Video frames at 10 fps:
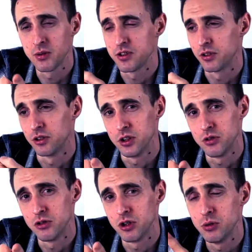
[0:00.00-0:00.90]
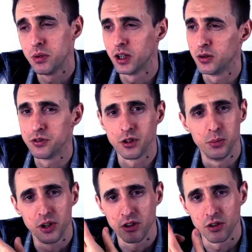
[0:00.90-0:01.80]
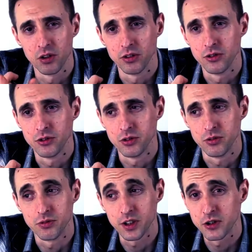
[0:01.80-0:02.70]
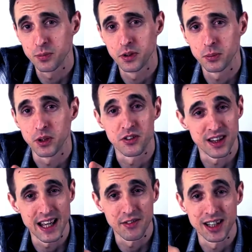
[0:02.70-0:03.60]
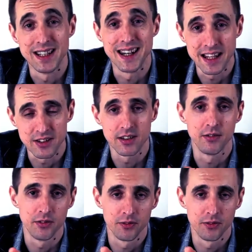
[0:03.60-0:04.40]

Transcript: It's on YouTube. I also put it onto Facebook because they have a native